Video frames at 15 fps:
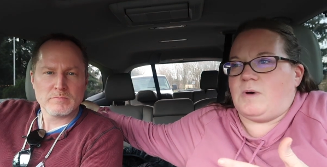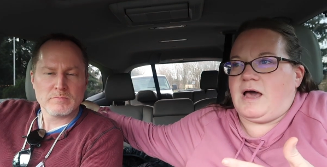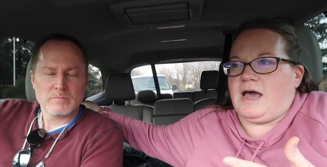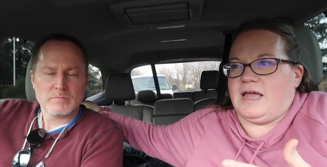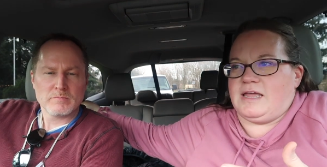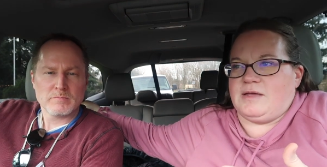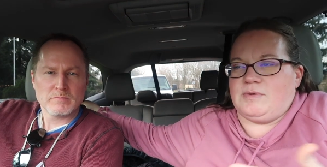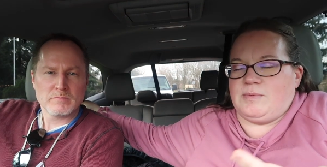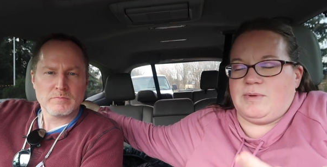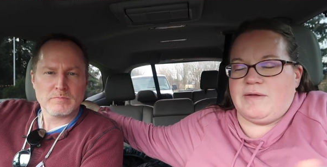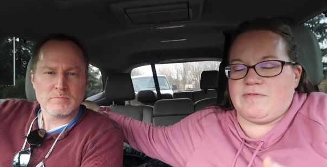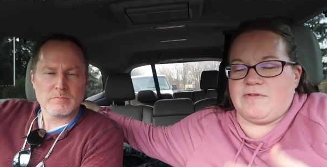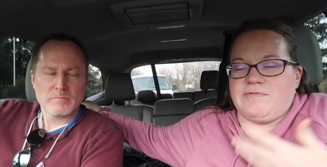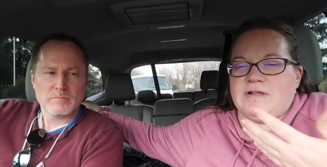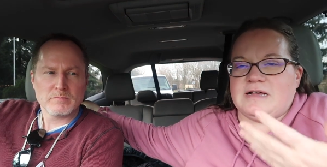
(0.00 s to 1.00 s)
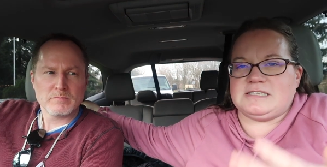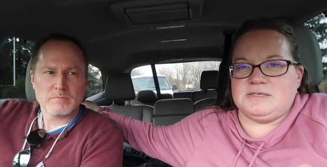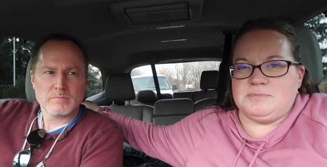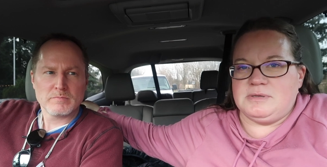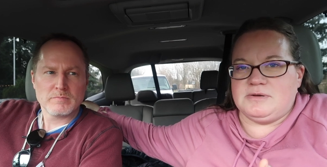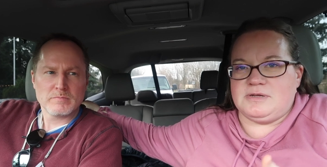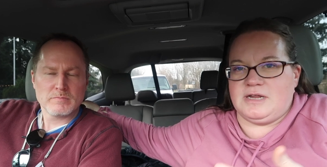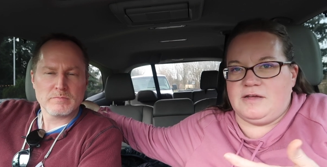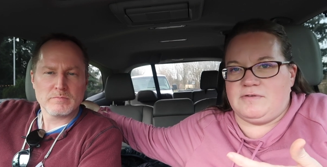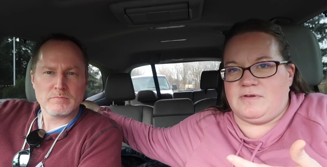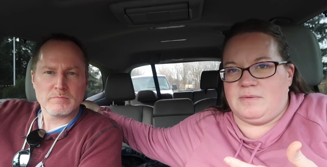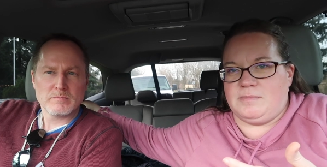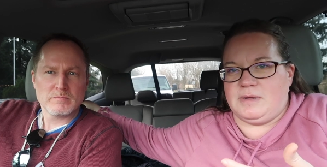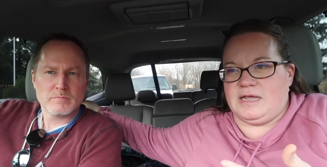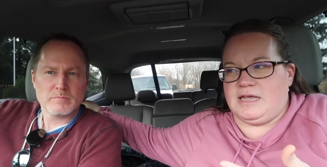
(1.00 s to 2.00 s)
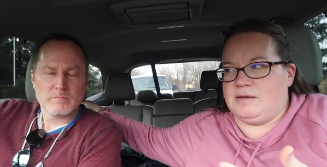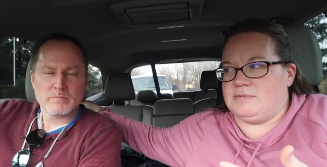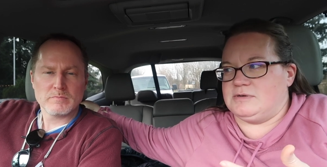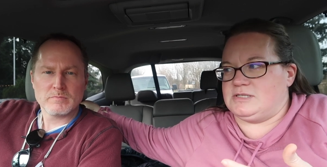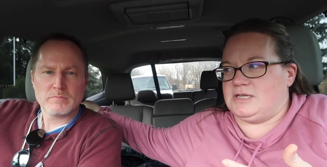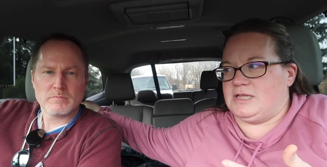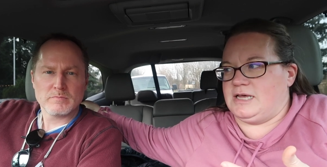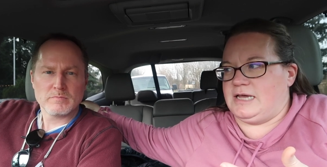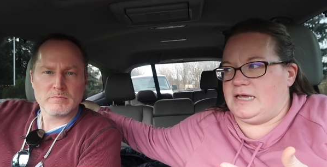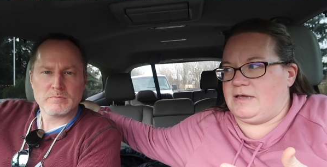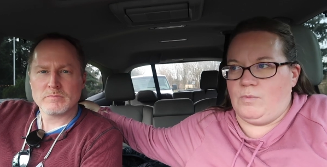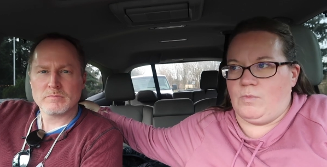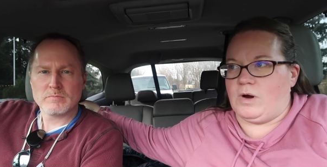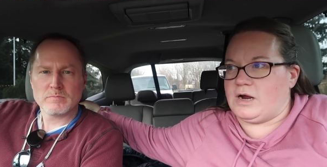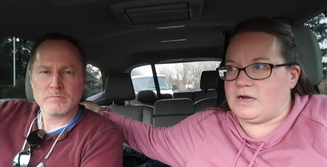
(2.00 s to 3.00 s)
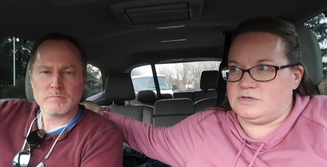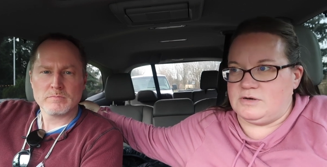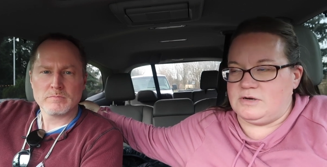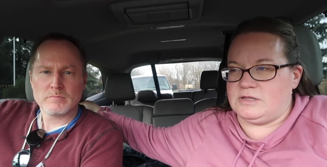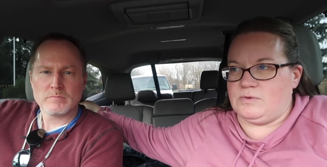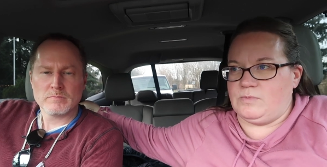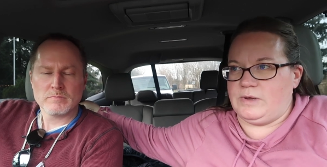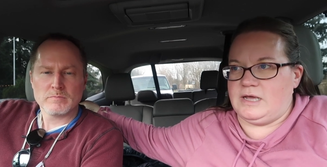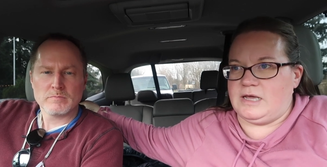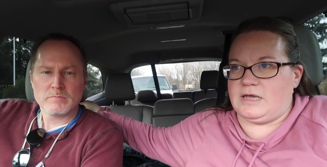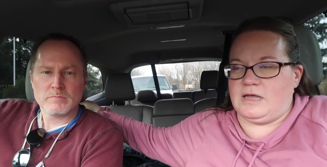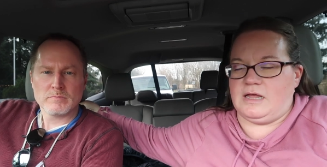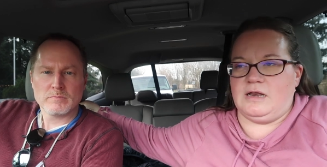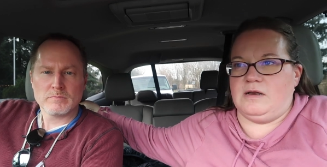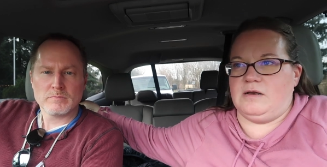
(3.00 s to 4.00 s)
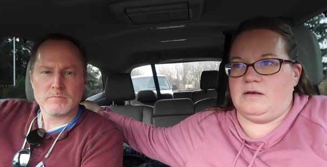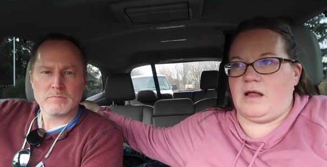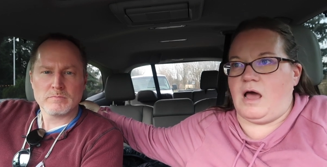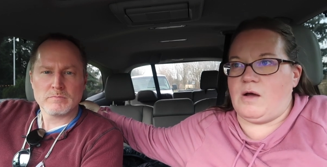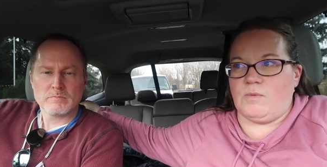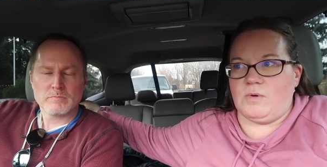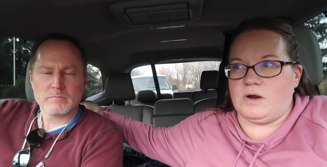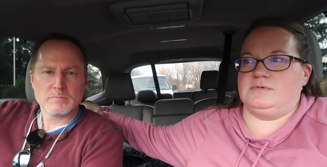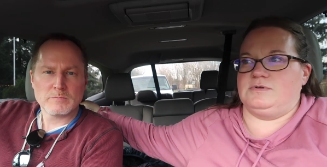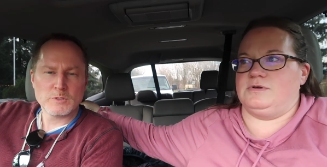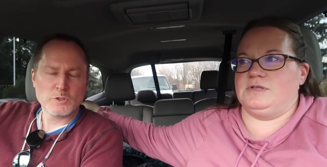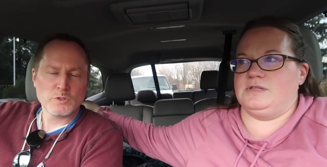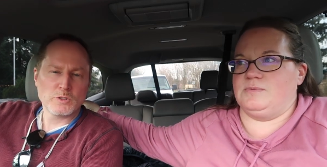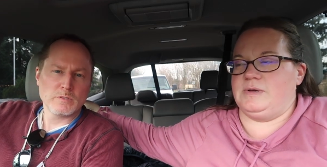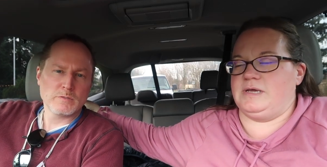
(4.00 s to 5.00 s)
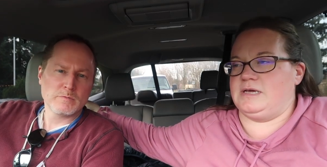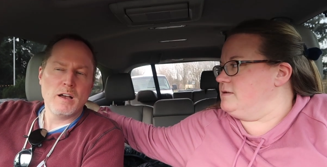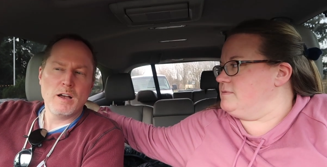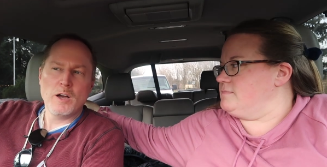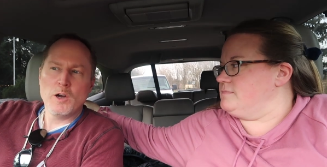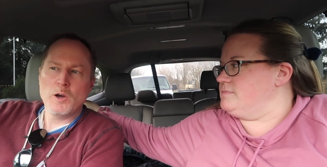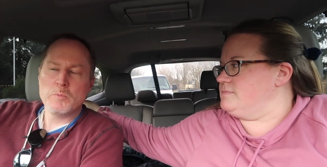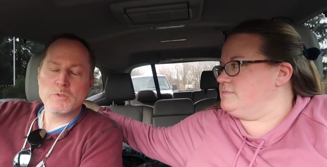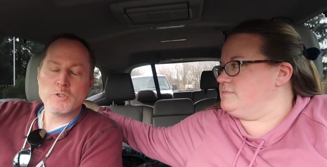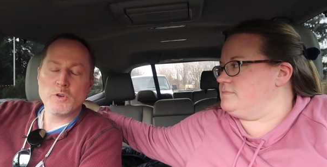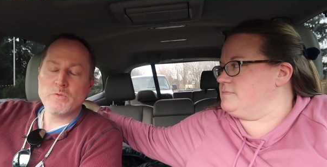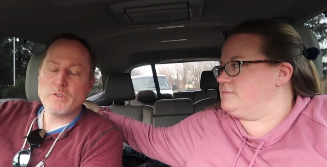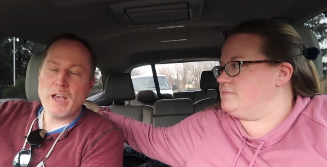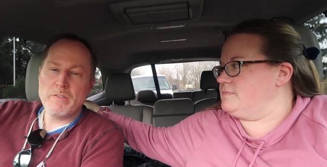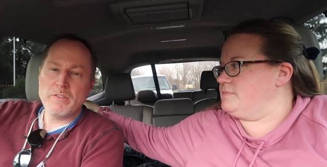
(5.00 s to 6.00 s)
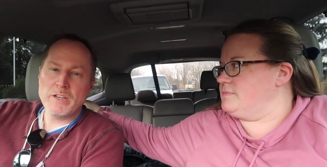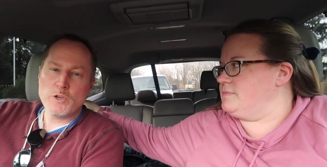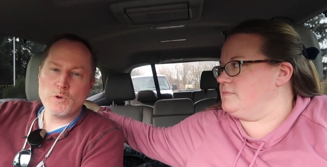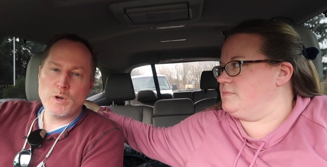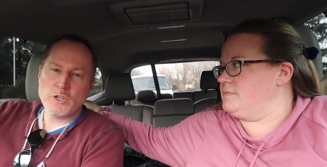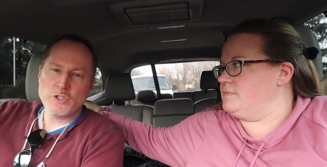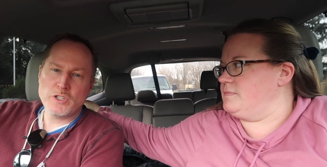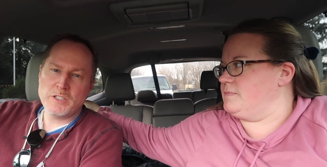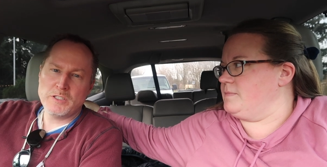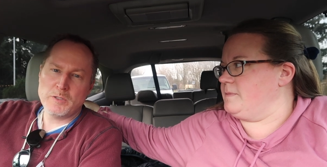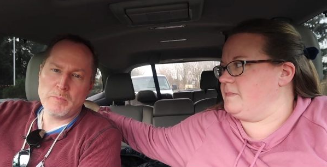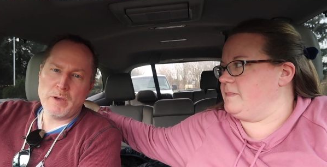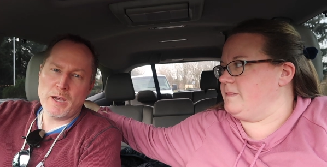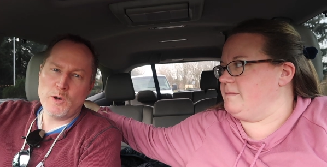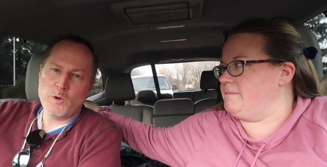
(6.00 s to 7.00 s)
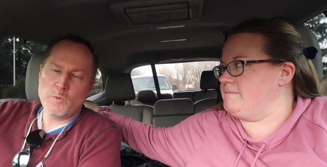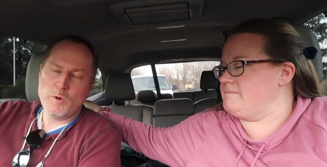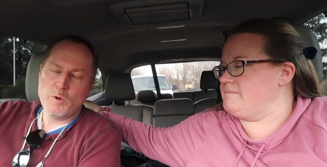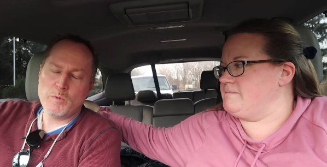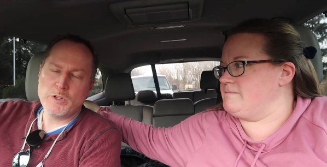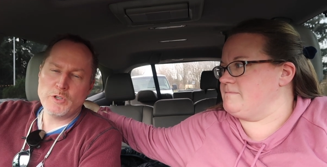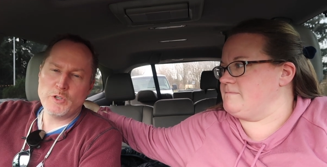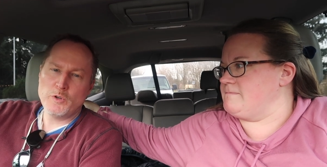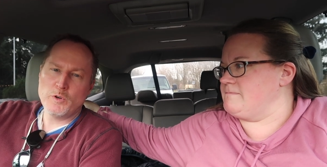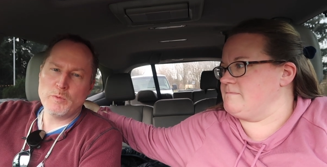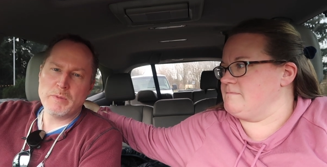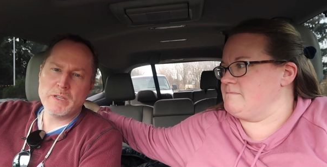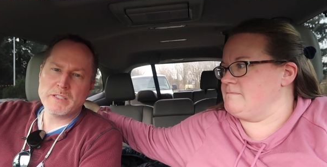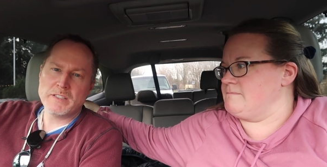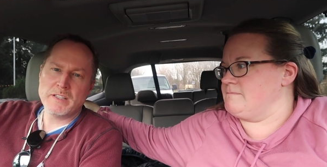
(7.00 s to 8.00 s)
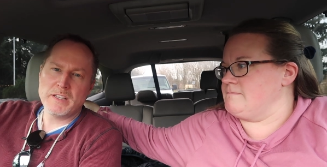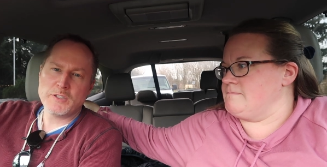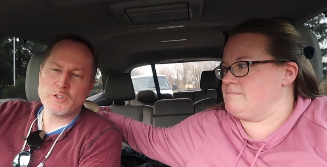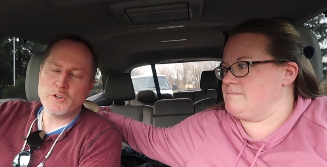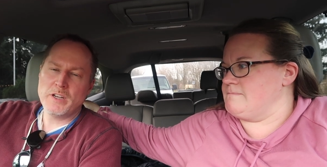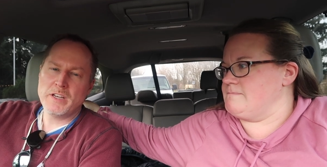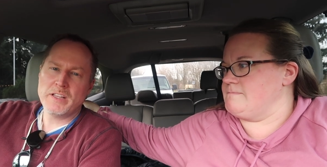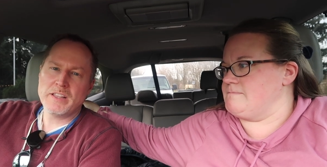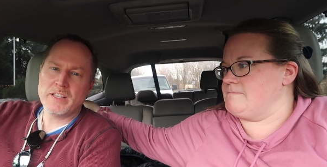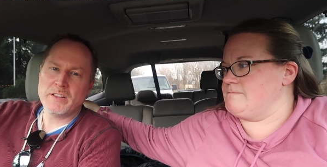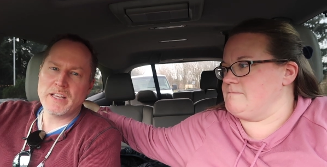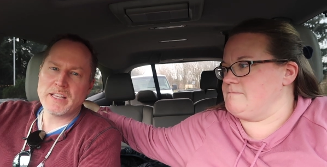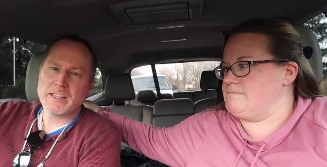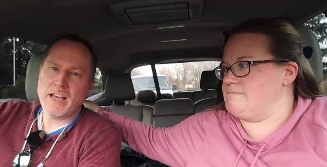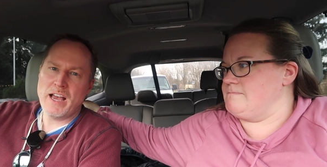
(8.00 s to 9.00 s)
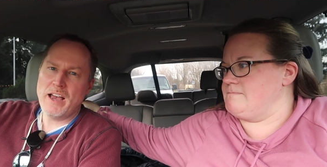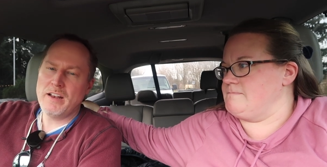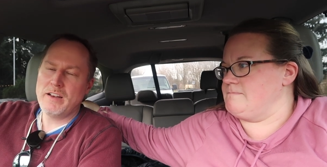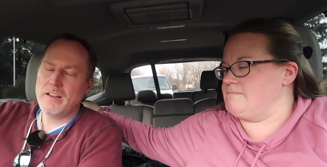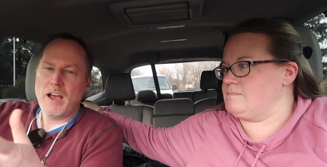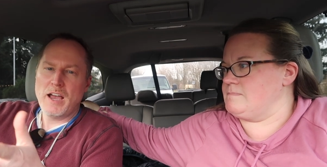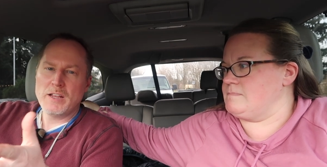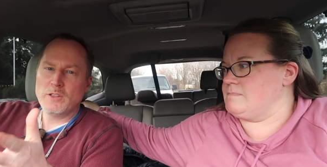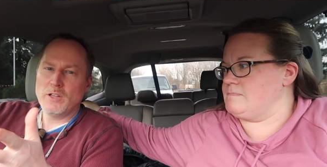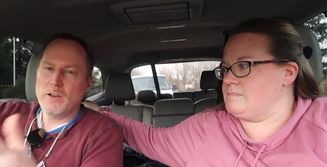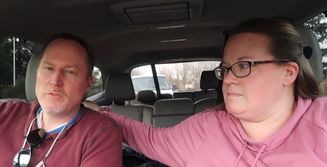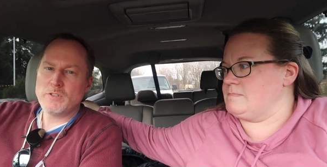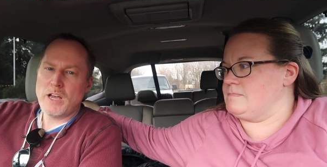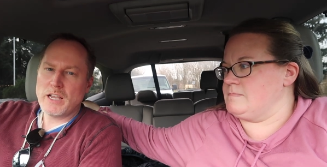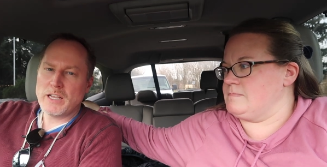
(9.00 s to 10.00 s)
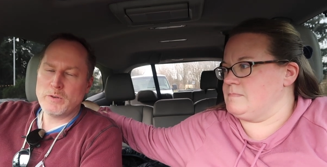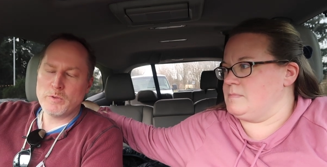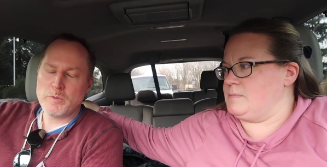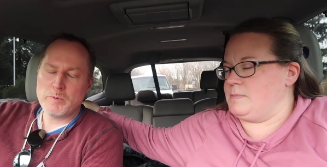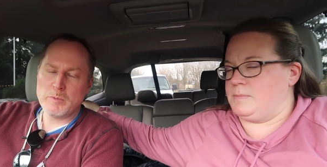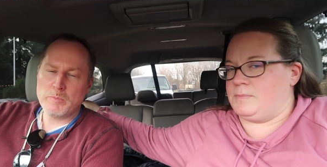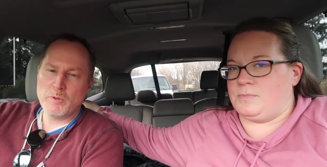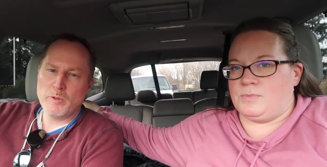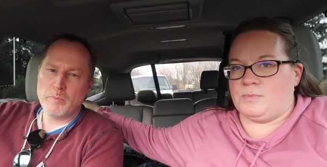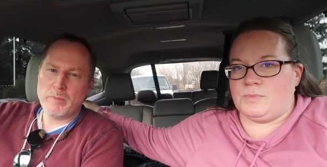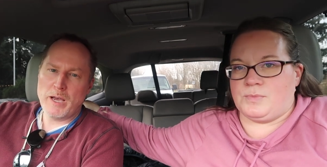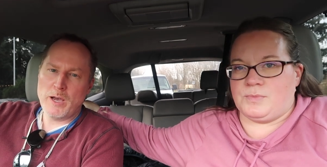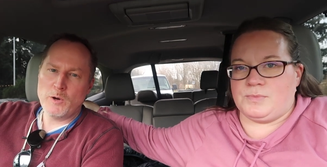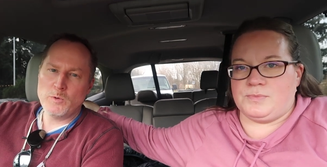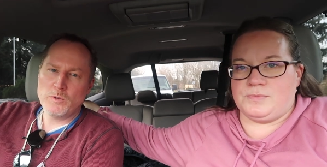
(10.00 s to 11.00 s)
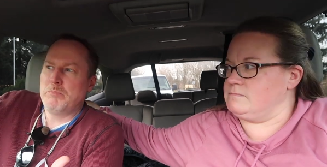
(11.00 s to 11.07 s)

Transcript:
Speaker 1: why we have the flexibility of him being able to like work during the week and not work during the week. Um, so if
Speaker 2: you have any questions about what we do or business or anything mm -hmm. like that, I love talking with people about